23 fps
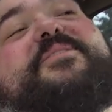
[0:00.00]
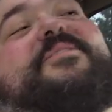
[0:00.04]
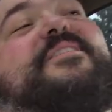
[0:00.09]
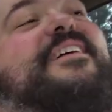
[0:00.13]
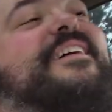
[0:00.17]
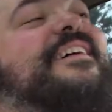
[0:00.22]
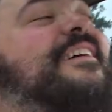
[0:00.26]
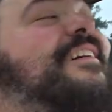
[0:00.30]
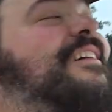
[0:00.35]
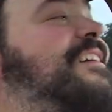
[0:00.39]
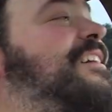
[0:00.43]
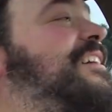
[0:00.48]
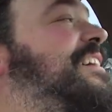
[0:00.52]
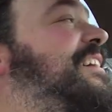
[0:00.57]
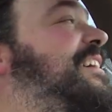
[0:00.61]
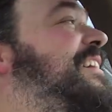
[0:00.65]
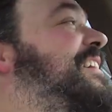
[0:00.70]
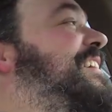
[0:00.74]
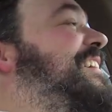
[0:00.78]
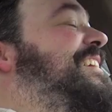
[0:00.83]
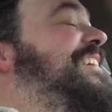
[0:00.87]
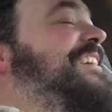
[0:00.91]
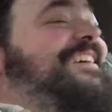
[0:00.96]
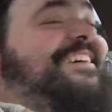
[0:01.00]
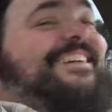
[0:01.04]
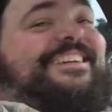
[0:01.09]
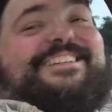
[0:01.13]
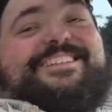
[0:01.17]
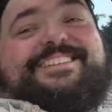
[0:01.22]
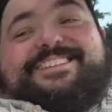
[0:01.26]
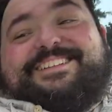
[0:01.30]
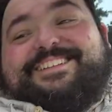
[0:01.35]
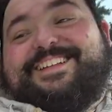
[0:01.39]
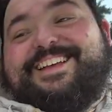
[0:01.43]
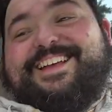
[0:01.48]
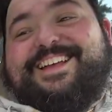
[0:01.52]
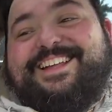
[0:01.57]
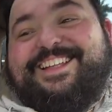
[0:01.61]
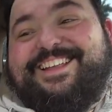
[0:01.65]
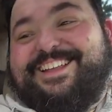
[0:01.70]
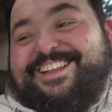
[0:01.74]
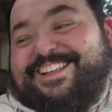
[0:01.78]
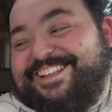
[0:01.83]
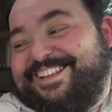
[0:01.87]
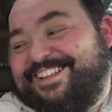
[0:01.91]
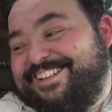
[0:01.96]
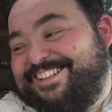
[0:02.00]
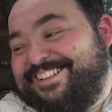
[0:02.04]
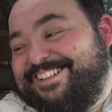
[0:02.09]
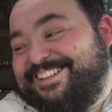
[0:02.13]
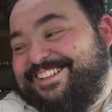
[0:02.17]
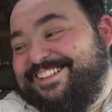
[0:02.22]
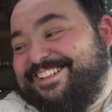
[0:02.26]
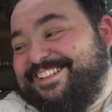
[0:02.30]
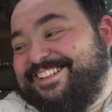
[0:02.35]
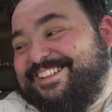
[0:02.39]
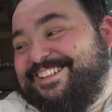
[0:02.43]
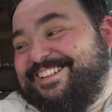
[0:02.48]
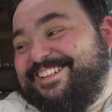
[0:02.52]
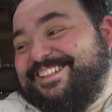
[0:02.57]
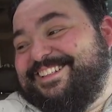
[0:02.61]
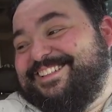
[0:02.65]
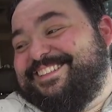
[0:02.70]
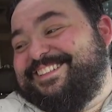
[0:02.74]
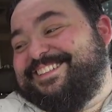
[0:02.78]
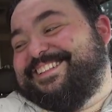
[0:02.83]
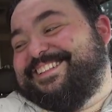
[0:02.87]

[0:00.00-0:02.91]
This person isn't speaking.